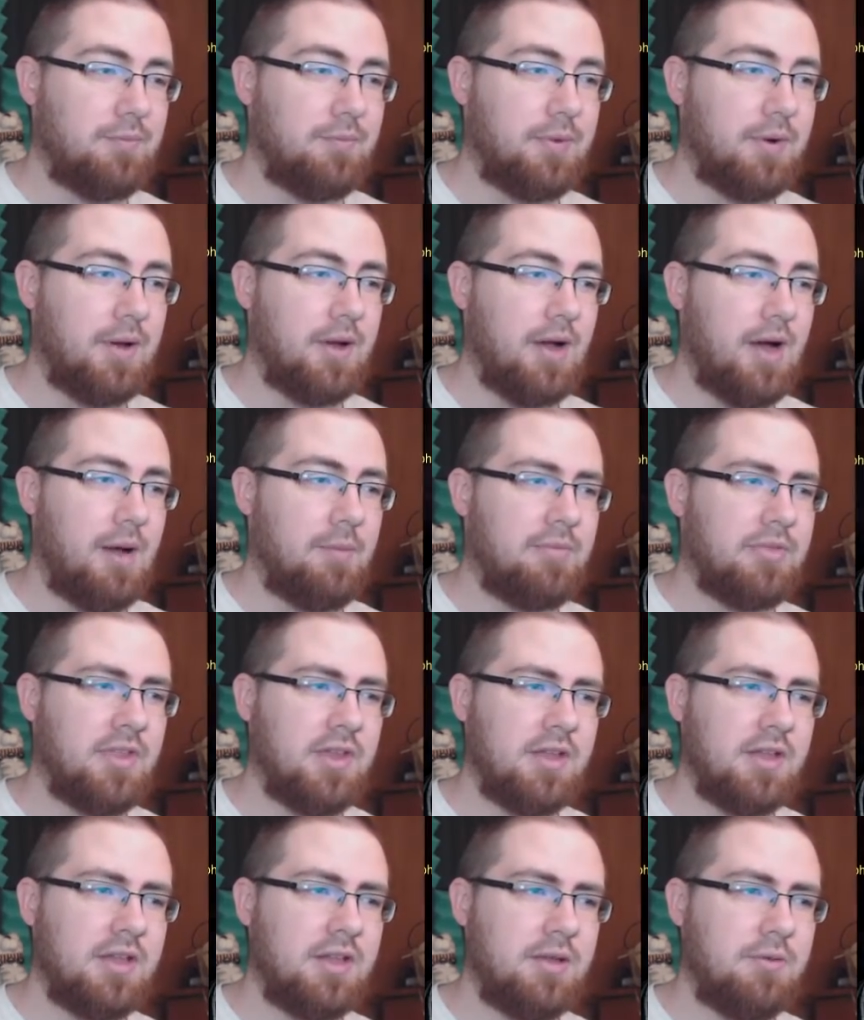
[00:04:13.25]
but I'm
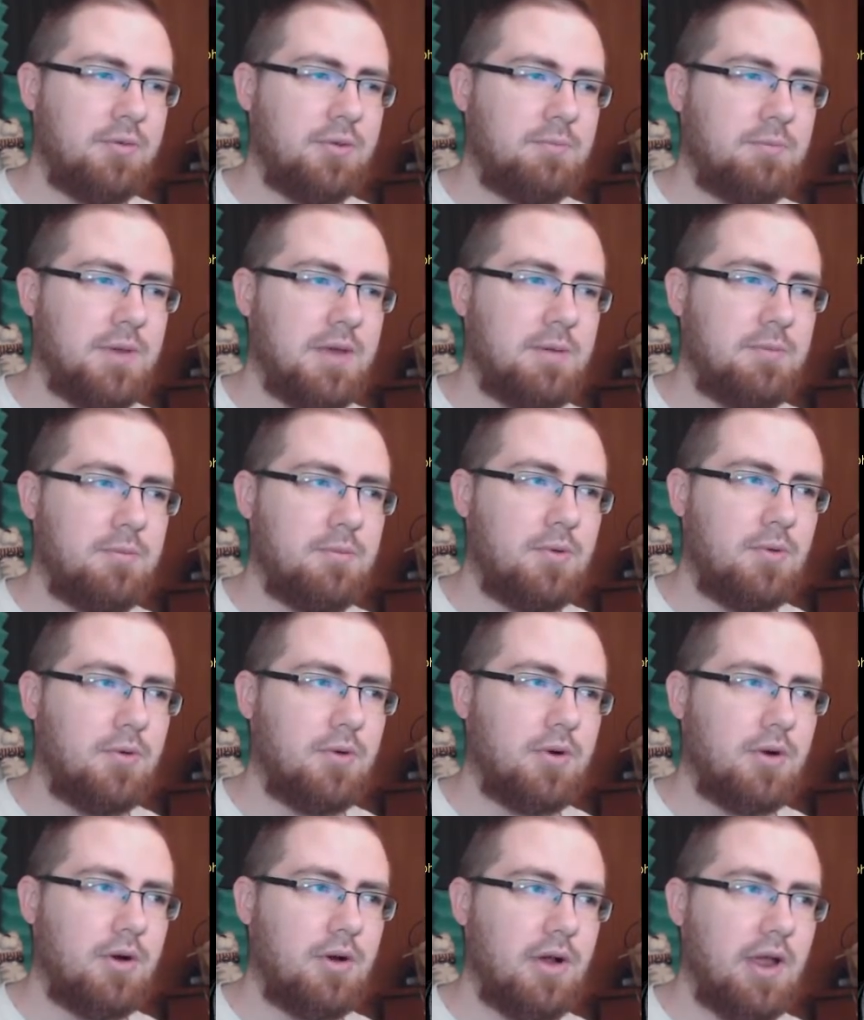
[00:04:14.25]
thinking it would be
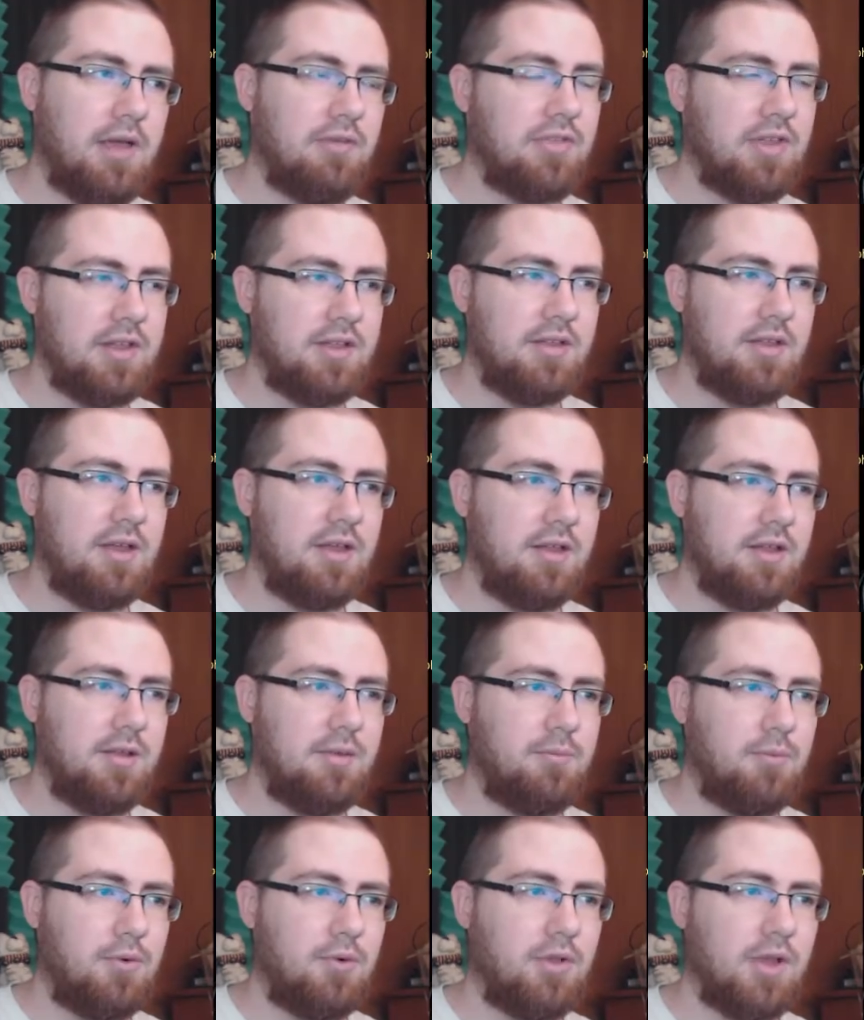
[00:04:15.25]
more, if they
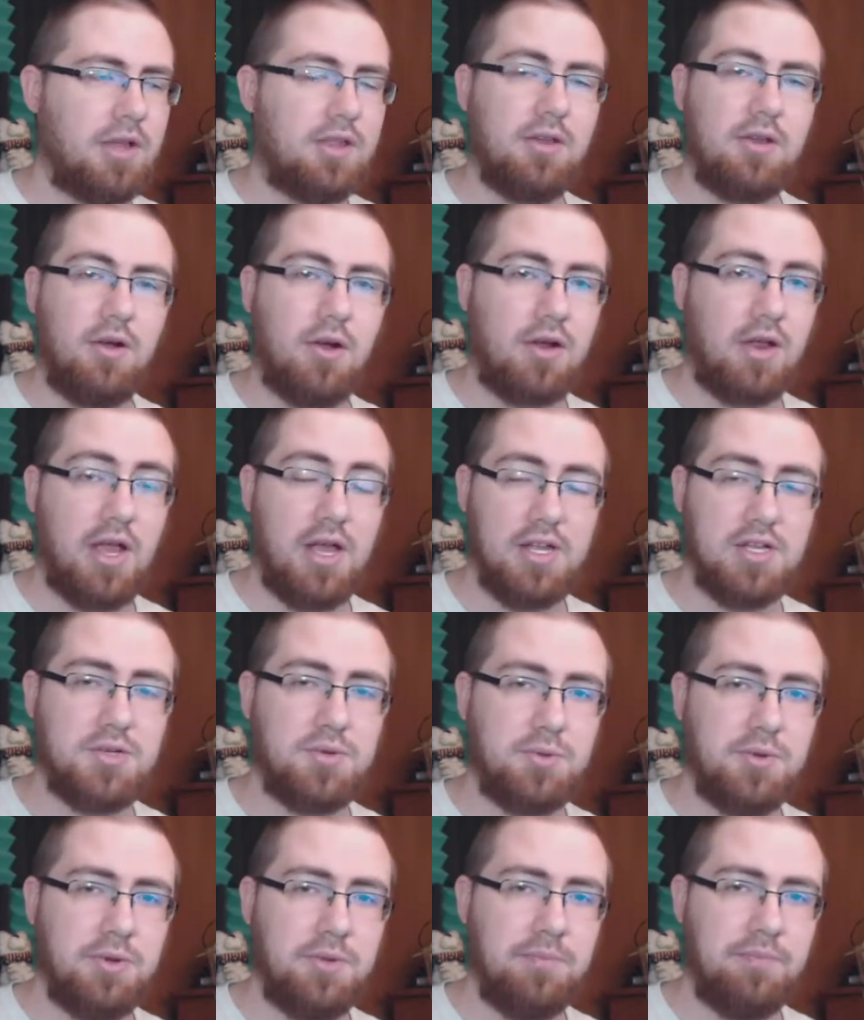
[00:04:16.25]
did, more like the
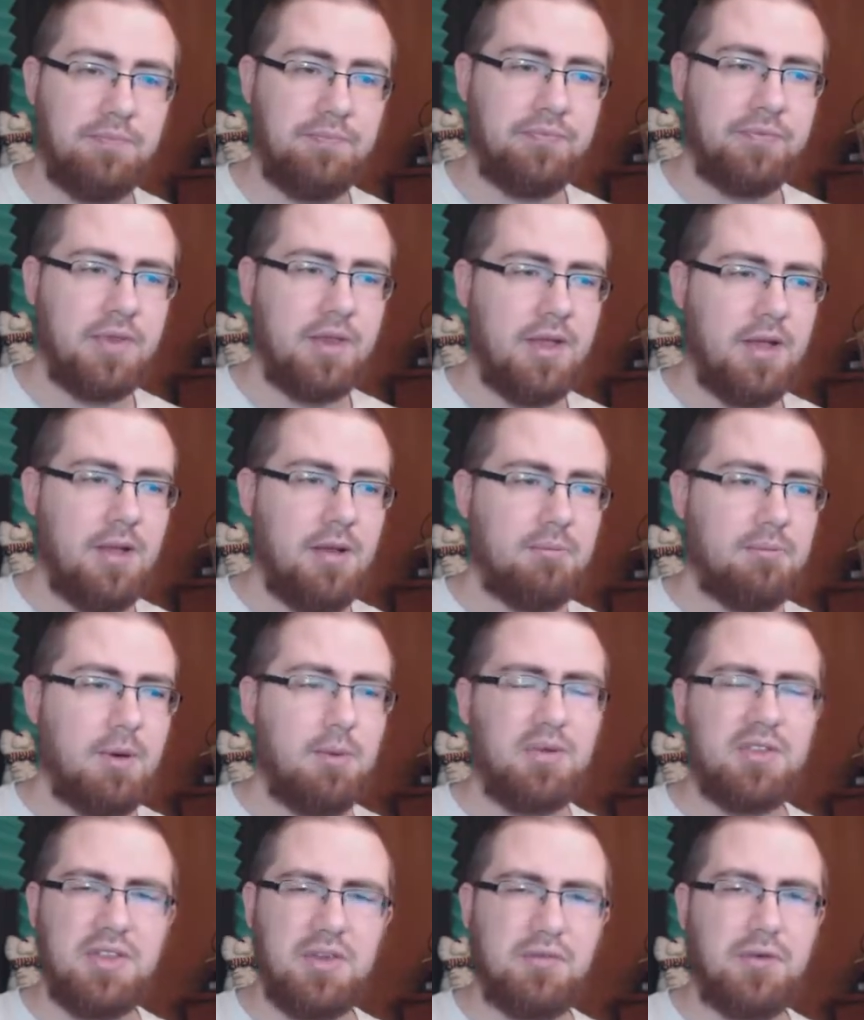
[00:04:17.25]
Gargantuan,
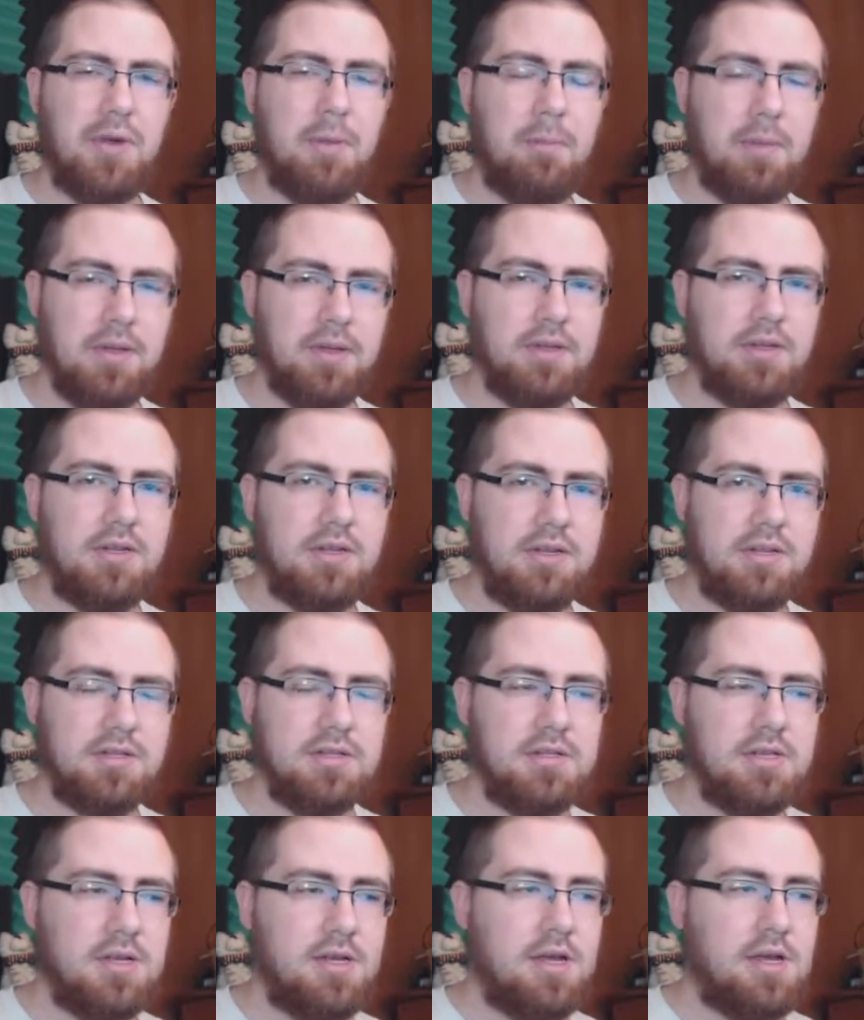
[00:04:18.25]
but with different
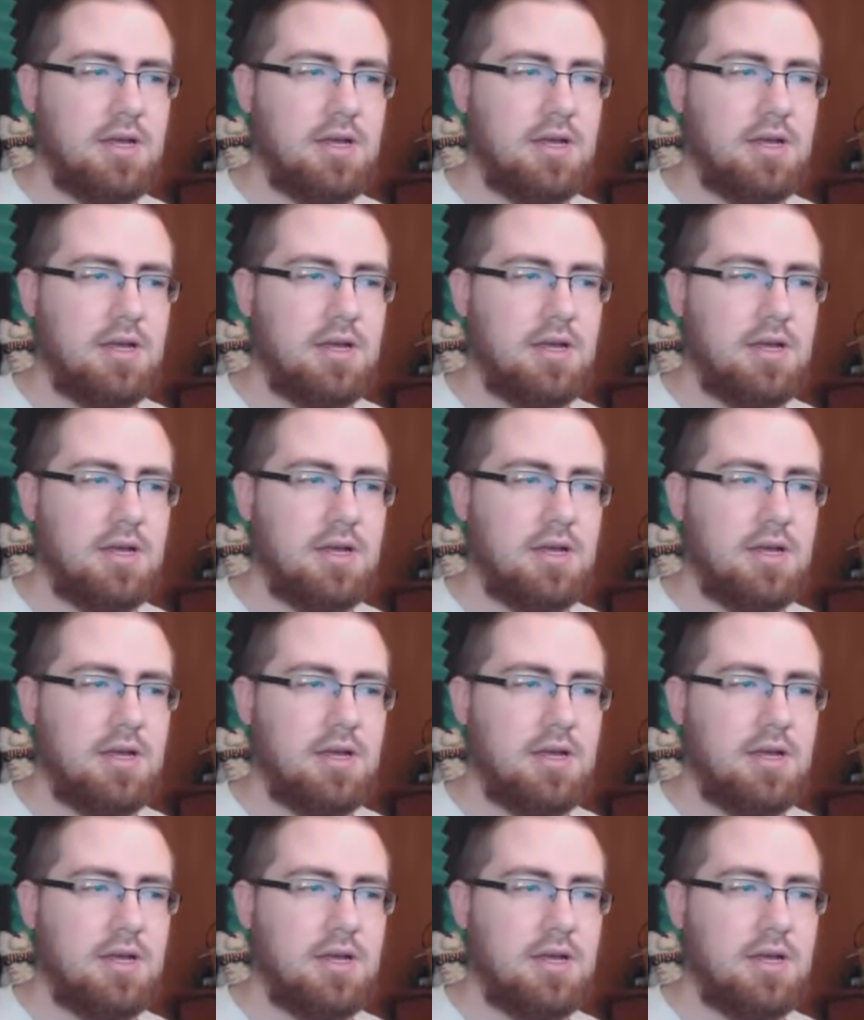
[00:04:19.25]
abilities.